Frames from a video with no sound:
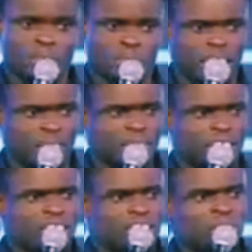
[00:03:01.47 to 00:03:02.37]
problem.
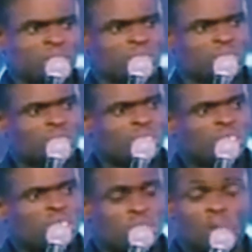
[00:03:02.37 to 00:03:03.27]

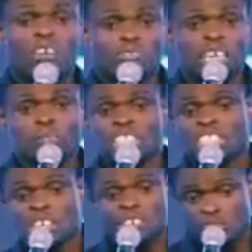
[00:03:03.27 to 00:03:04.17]
One of them, he
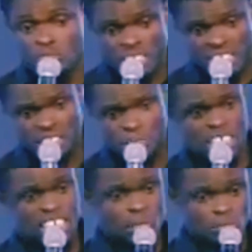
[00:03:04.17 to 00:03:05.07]
did not even message
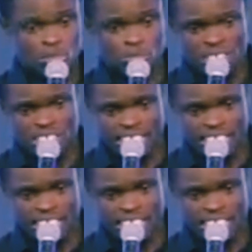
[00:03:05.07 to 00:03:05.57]
me, came to me